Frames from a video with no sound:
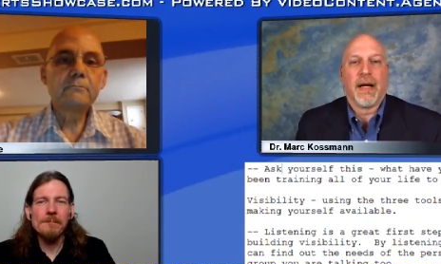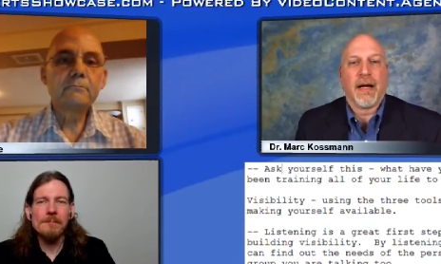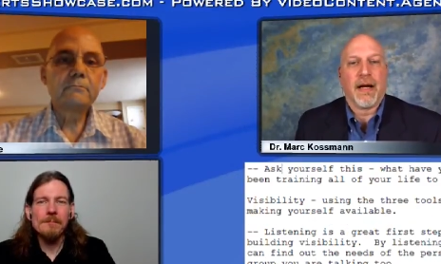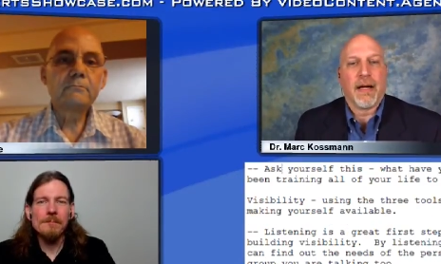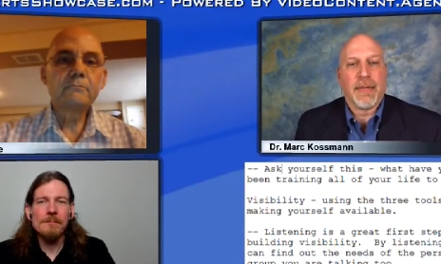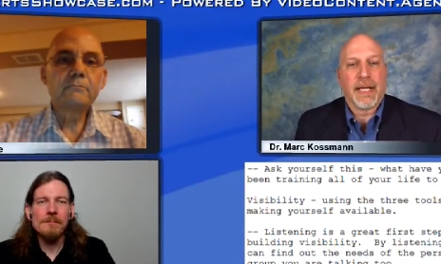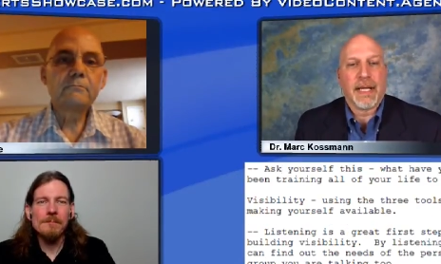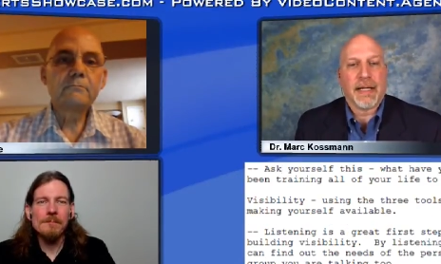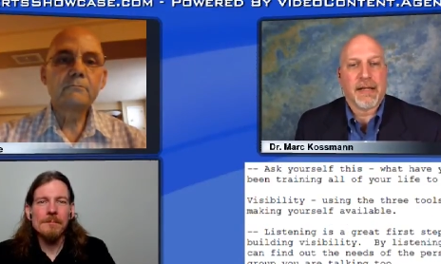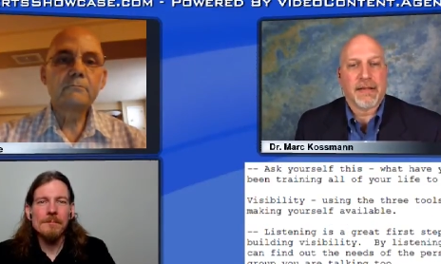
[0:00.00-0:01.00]
Speaker 1: um,
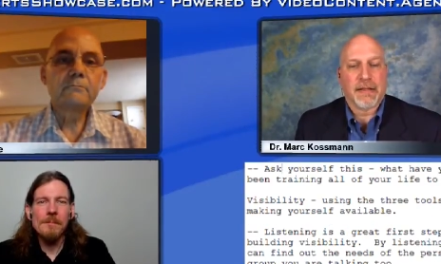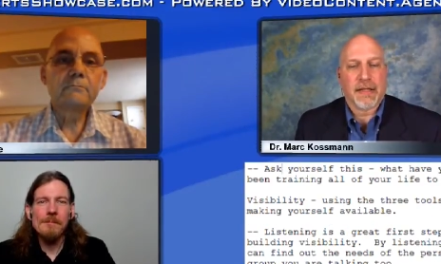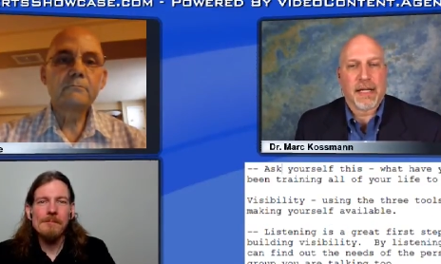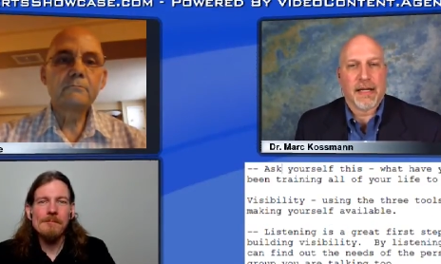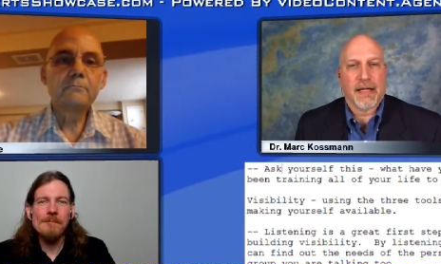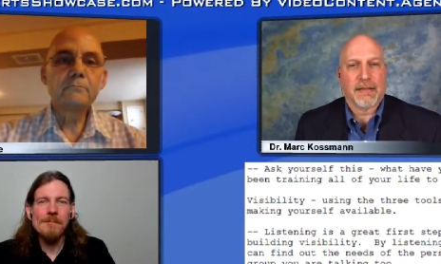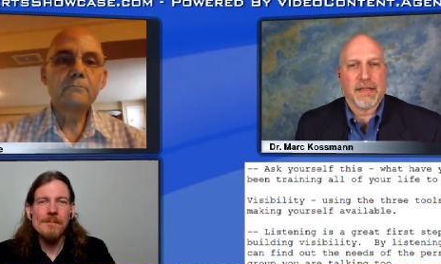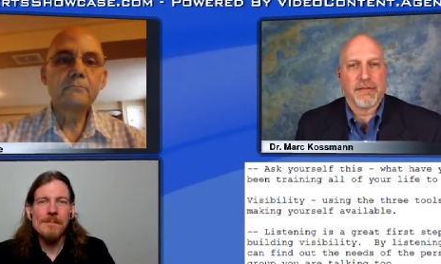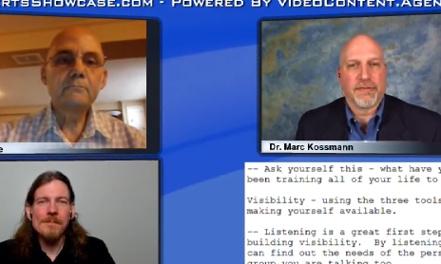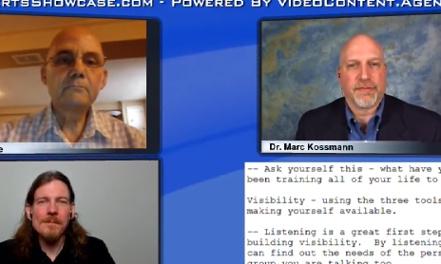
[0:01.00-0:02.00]
and I think they're going to get a
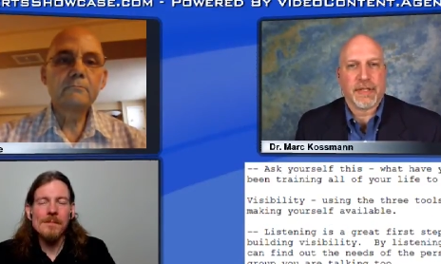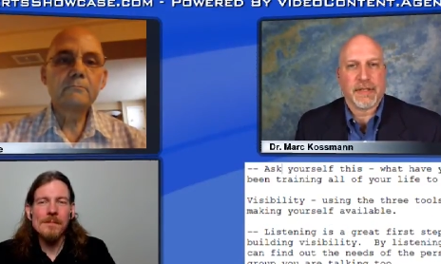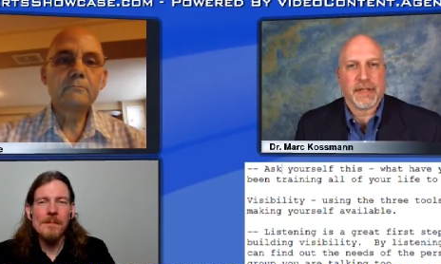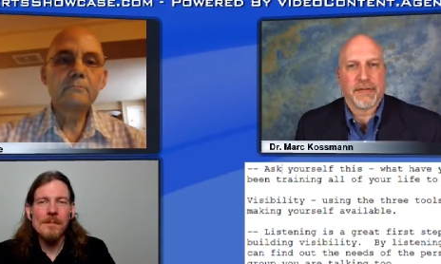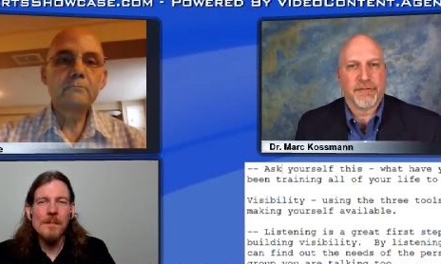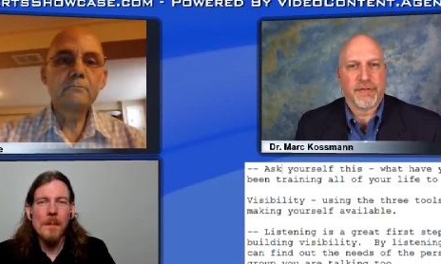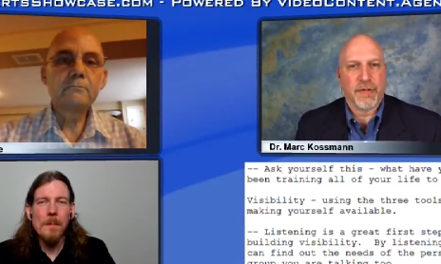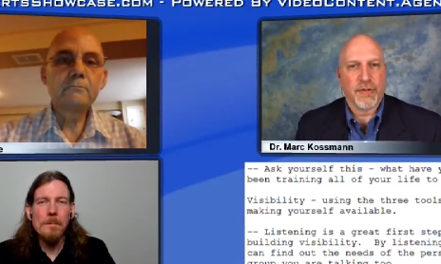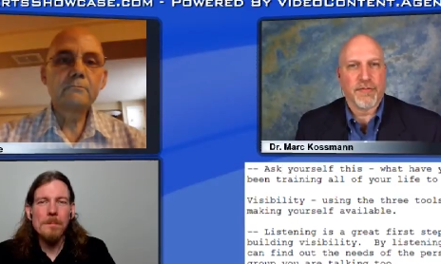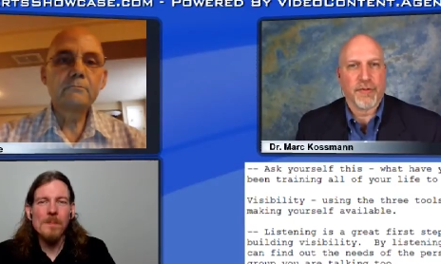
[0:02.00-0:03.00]
ton of uh, of
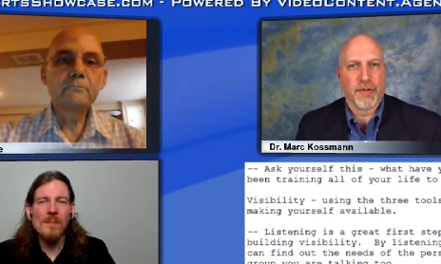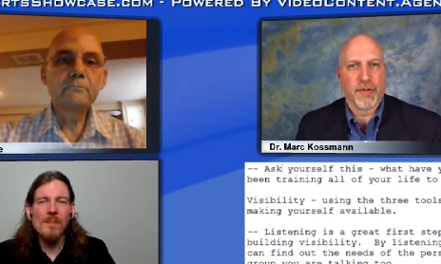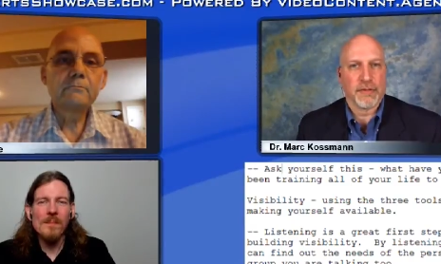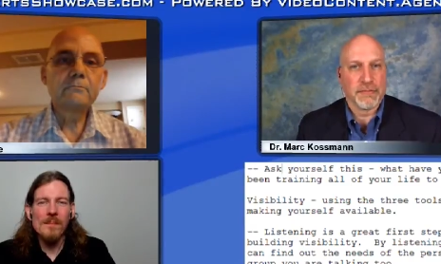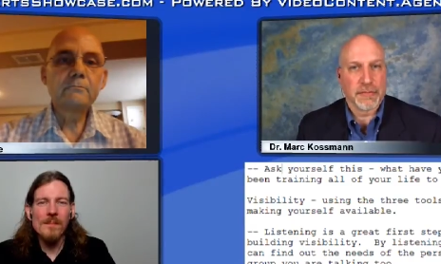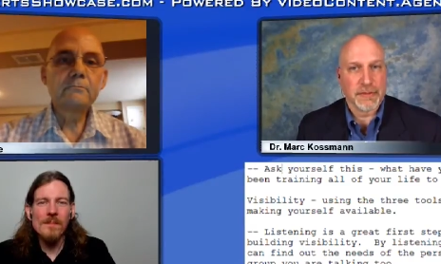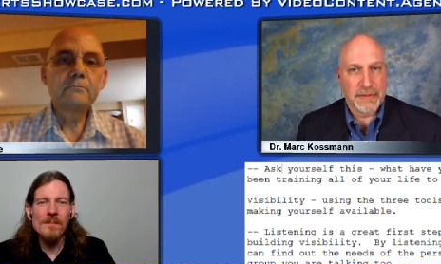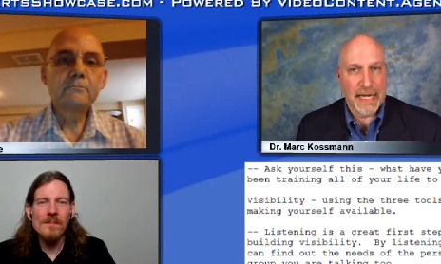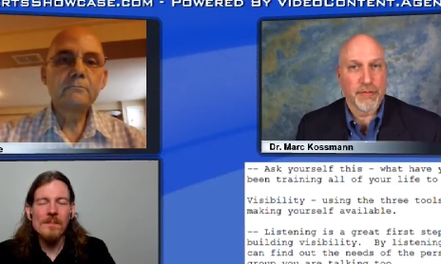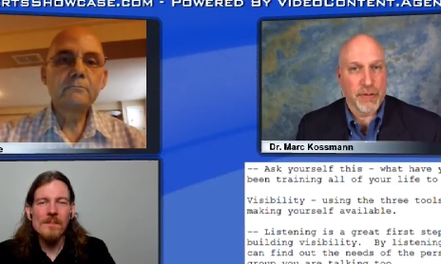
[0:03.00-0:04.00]
useful,
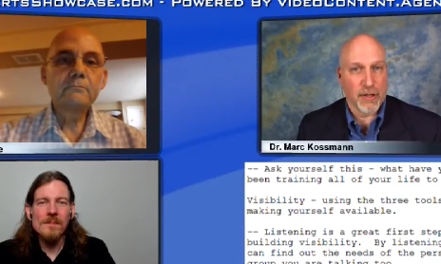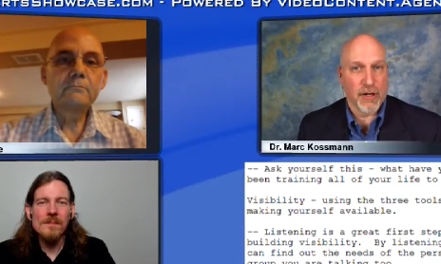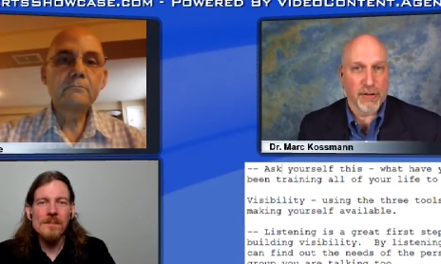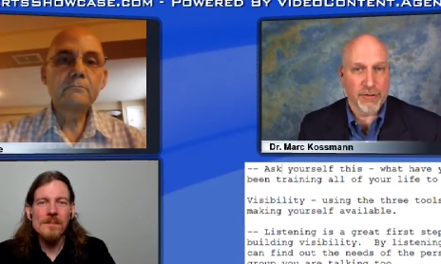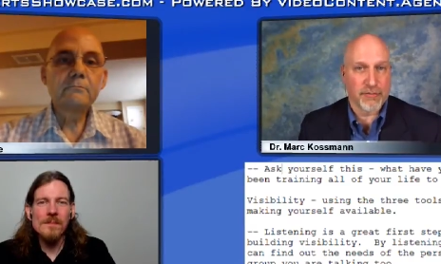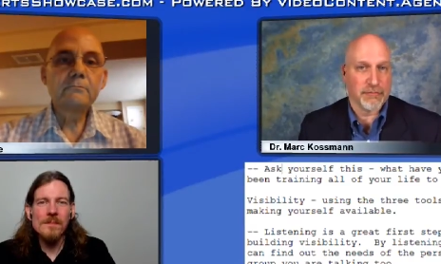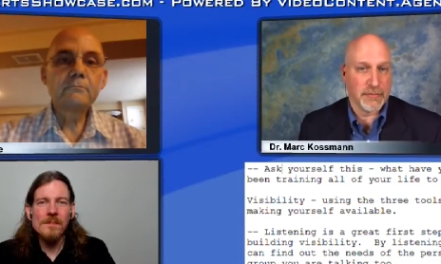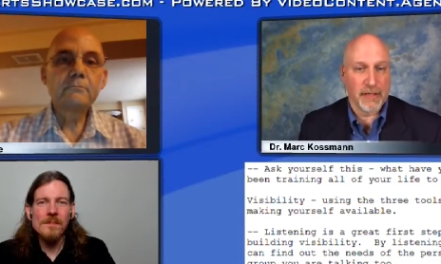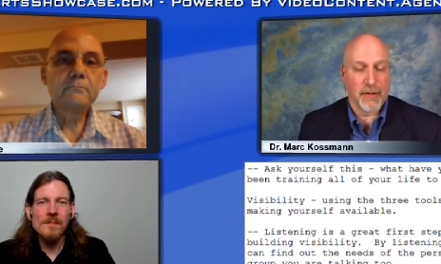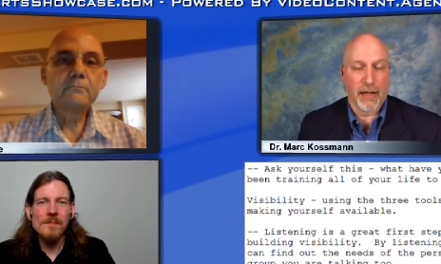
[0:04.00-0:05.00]
down to earth,
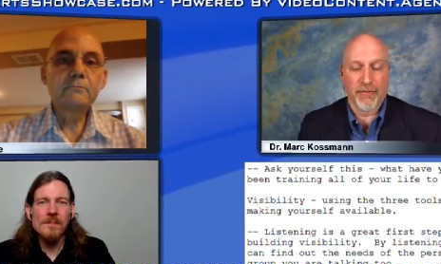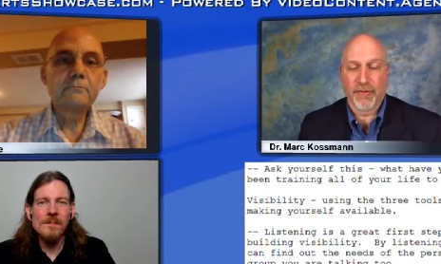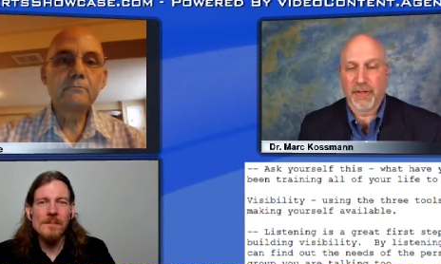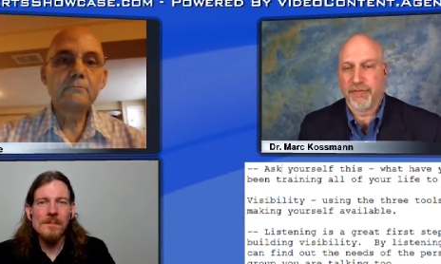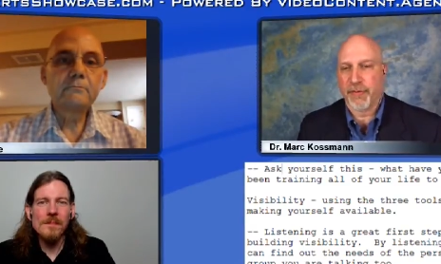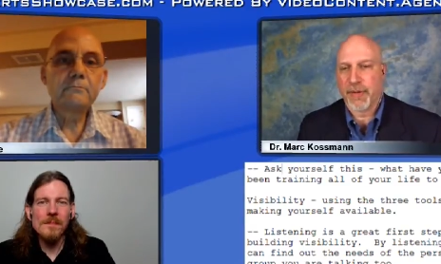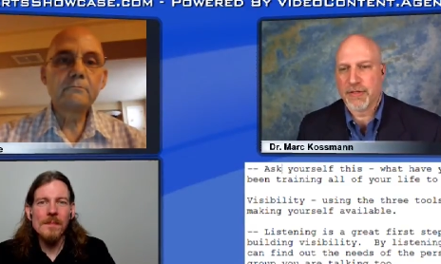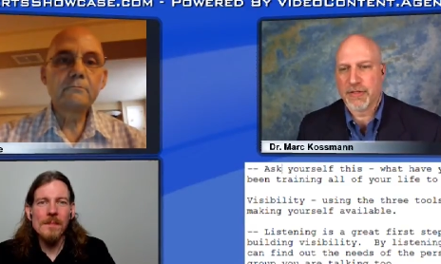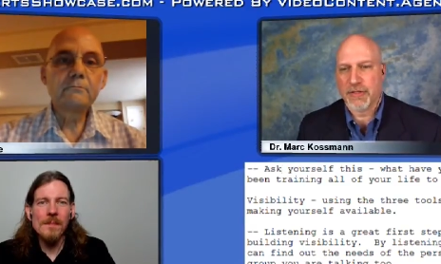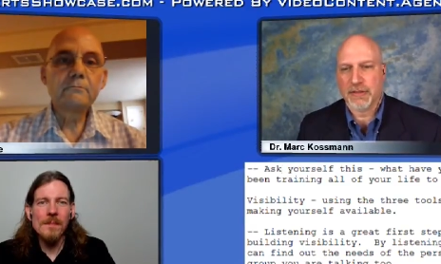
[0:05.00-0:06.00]
you know, helpful
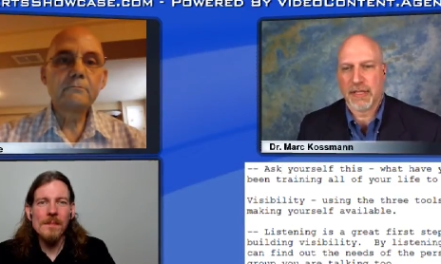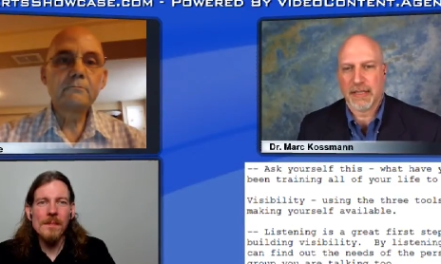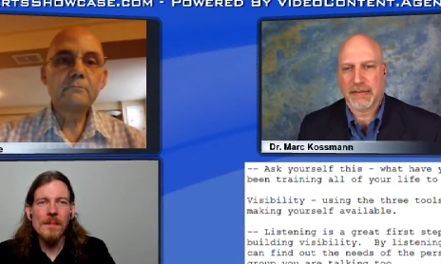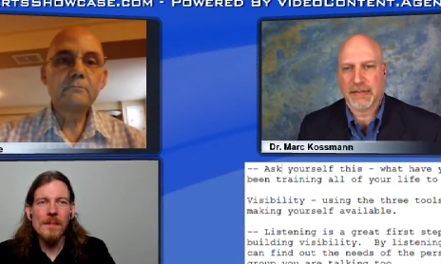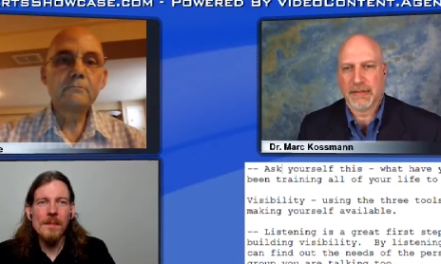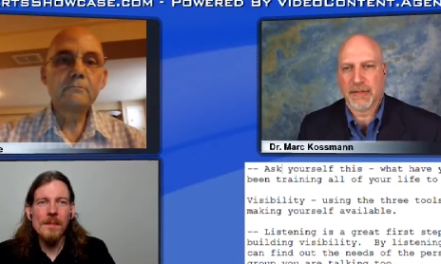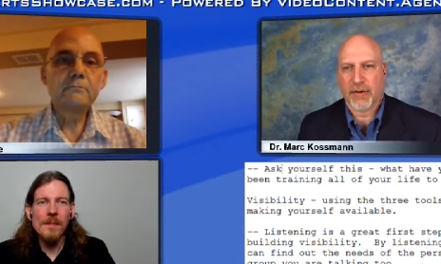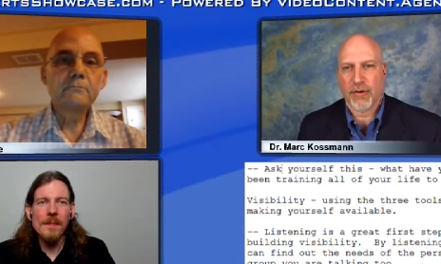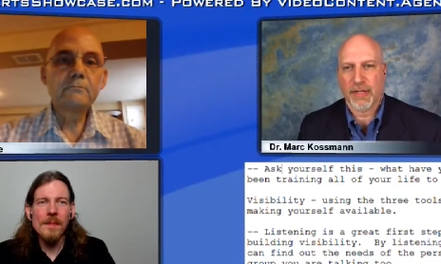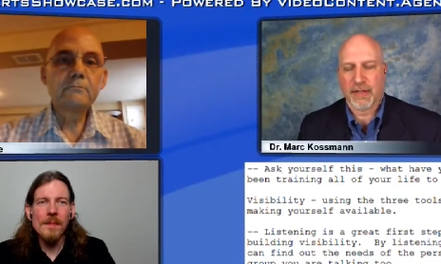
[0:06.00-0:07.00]
information uh, to to
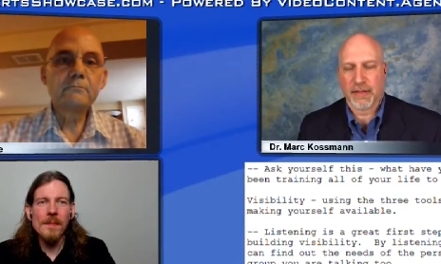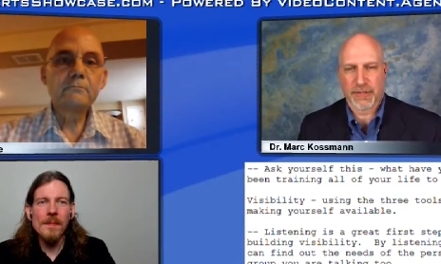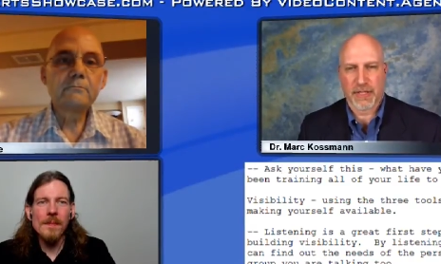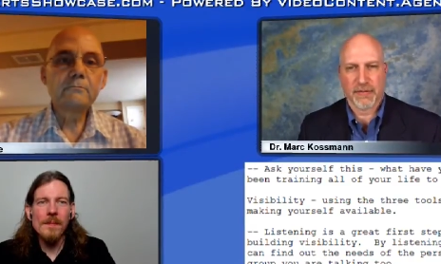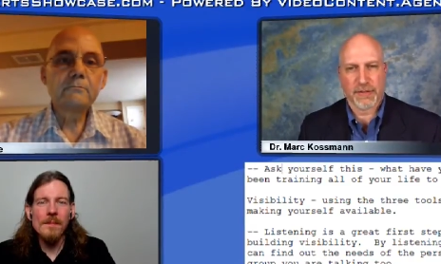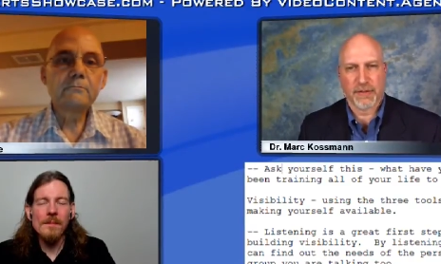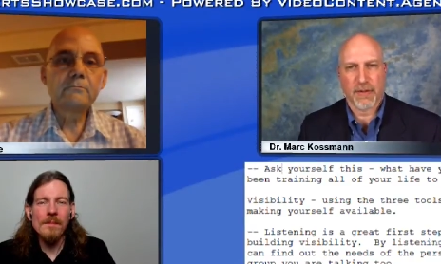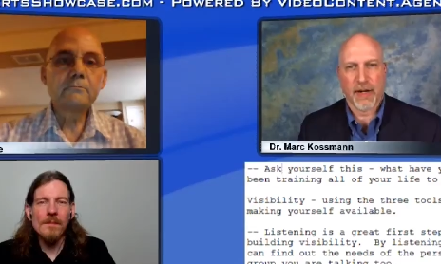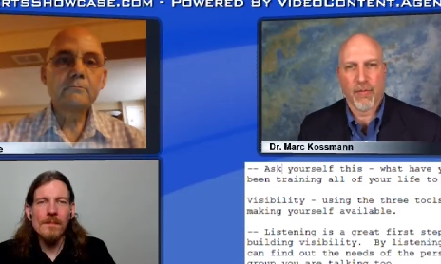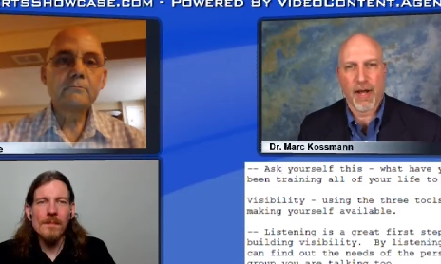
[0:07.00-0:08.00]
orient themselves in the
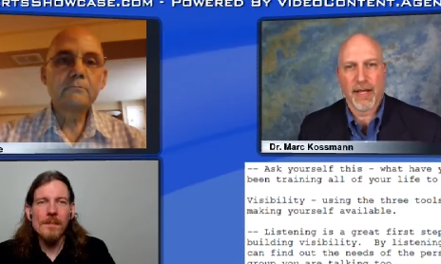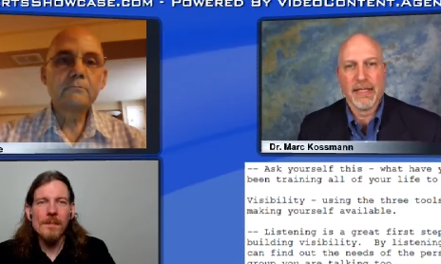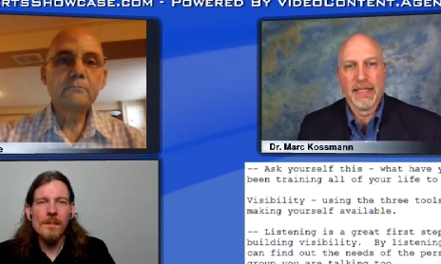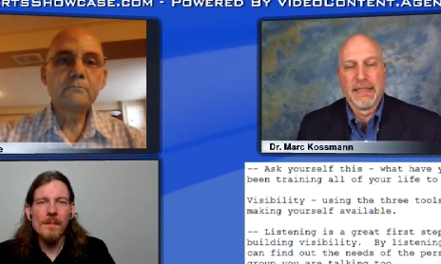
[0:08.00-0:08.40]
right way.